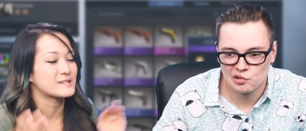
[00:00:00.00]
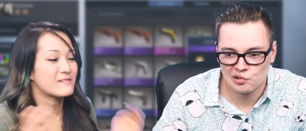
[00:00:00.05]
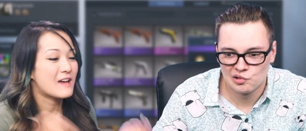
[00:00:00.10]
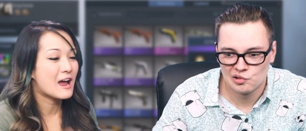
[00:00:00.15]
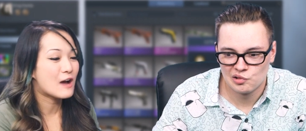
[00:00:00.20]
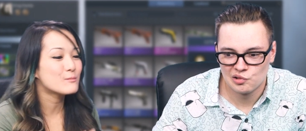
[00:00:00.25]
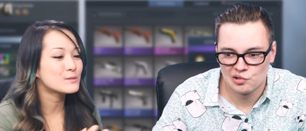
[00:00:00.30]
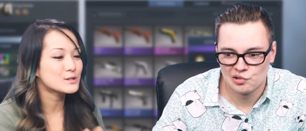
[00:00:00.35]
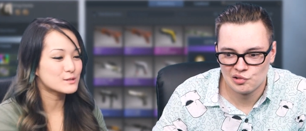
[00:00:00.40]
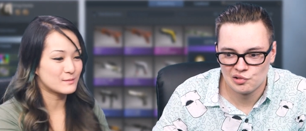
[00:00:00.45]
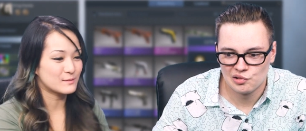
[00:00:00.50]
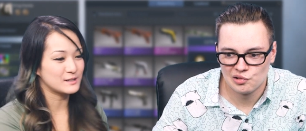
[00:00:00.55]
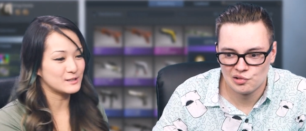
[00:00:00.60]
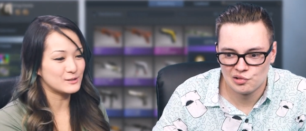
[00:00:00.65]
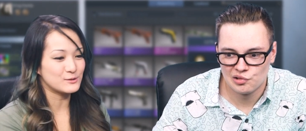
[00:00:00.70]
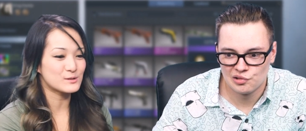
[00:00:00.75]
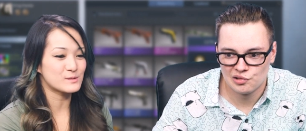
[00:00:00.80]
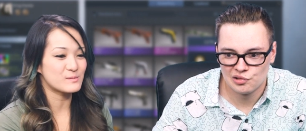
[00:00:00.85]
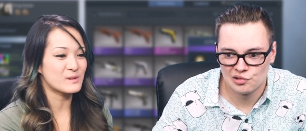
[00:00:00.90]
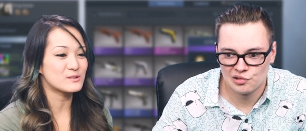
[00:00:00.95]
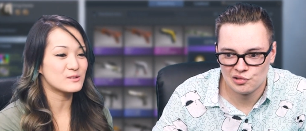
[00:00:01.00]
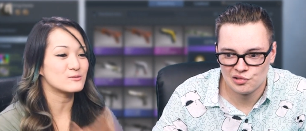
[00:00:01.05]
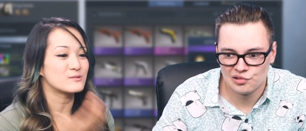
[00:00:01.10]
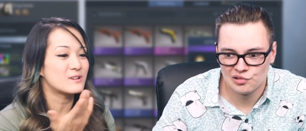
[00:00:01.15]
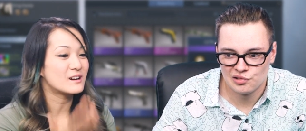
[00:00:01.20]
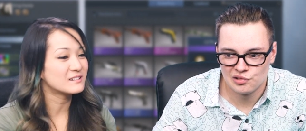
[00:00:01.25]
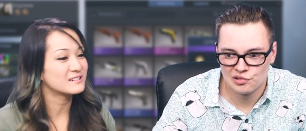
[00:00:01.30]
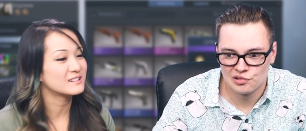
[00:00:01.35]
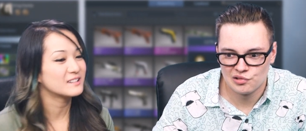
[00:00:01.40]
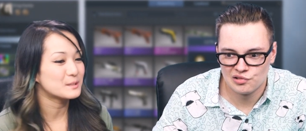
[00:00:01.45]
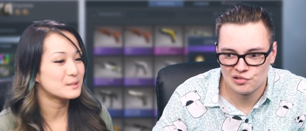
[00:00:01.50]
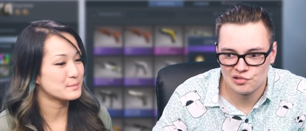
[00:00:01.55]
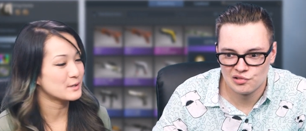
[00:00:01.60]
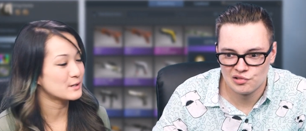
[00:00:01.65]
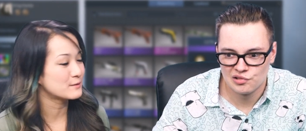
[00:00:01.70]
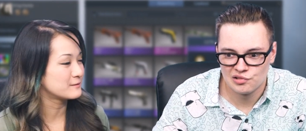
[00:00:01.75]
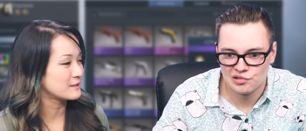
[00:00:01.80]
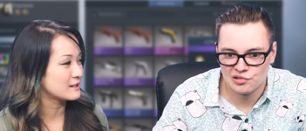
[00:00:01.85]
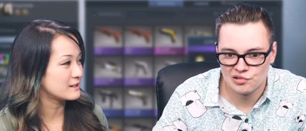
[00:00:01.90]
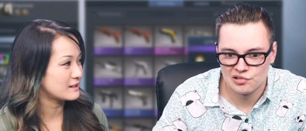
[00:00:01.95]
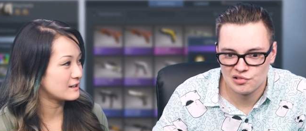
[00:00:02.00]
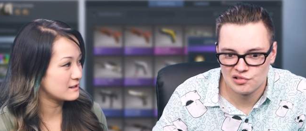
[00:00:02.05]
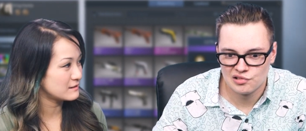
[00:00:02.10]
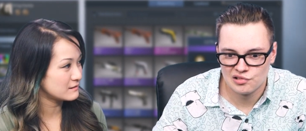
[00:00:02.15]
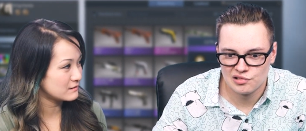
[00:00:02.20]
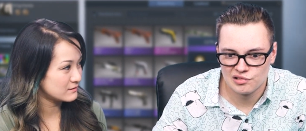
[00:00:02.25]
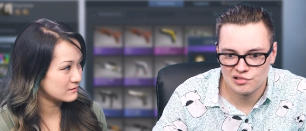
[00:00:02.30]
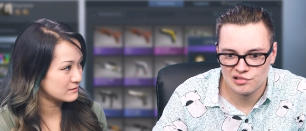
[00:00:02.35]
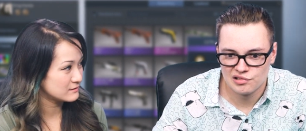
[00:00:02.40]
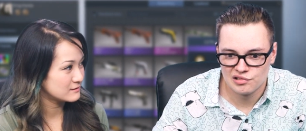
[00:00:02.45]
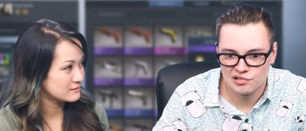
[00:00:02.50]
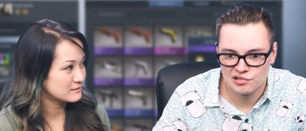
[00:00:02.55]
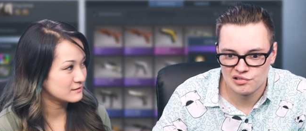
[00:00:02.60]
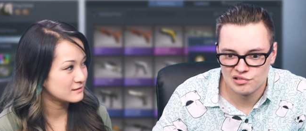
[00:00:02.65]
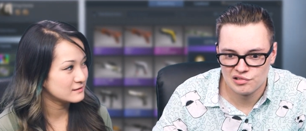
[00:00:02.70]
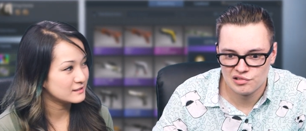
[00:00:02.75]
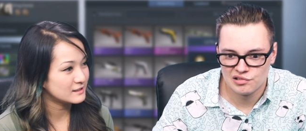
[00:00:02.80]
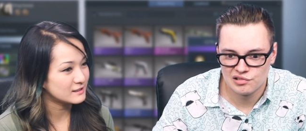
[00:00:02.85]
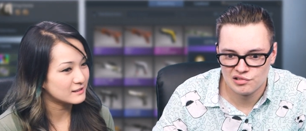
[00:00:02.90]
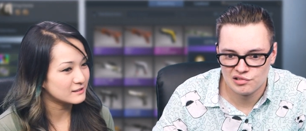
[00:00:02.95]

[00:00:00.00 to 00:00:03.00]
Speaker 1: of how much money you spend, you're not going to get a butterfly knife. You